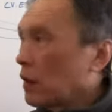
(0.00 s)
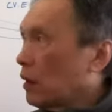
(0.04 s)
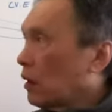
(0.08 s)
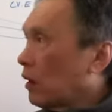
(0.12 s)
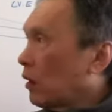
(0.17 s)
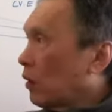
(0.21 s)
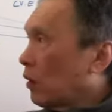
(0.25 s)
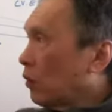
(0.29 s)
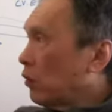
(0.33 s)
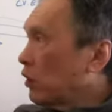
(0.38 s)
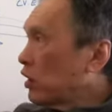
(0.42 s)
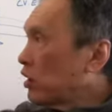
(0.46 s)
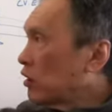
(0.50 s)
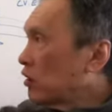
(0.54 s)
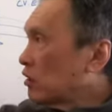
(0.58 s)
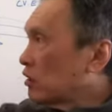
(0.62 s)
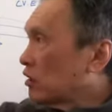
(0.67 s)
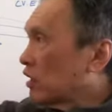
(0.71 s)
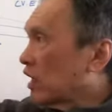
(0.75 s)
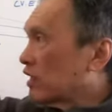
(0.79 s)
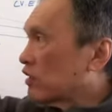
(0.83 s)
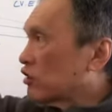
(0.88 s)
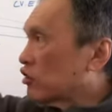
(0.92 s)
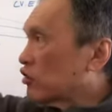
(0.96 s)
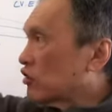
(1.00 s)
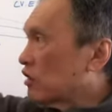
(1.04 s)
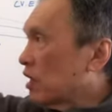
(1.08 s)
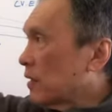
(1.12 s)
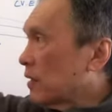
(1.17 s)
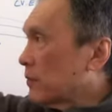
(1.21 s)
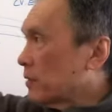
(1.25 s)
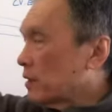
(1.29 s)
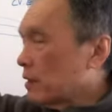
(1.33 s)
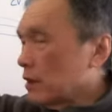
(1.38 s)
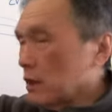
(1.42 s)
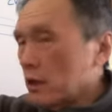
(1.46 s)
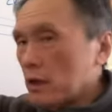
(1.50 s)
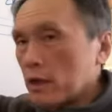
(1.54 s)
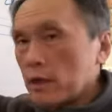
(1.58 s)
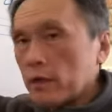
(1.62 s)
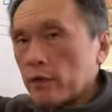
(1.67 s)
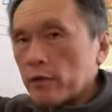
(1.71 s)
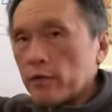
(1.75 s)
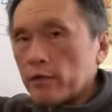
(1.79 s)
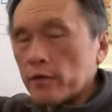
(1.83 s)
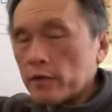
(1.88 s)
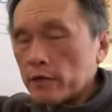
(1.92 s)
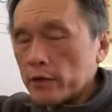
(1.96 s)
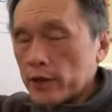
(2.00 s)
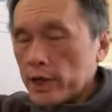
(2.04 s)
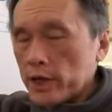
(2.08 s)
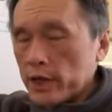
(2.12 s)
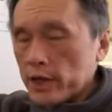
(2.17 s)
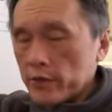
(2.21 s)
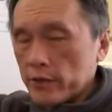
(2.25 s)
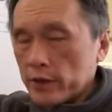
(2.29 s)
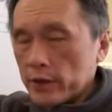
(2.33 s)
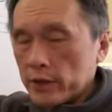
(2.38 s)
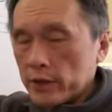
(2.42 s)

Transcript: we're gonna get trapped here forever.